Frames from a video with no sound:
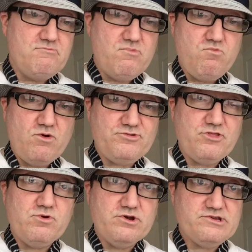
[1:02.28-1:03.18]
wasn't
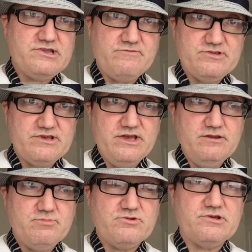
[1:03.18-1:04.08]
the worst she'd ever seen,
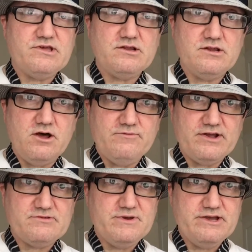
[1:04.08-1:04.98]
but she's had a lot of
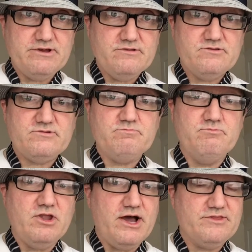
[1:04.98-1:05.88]
experience.
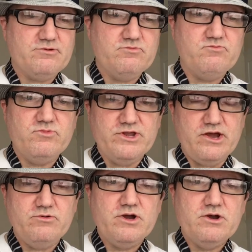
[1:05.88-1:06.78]
Neither,
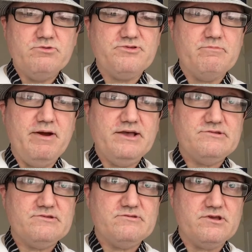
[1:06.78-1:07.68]
was it the
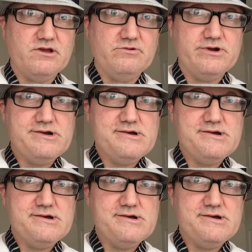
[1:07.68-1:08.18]
best, so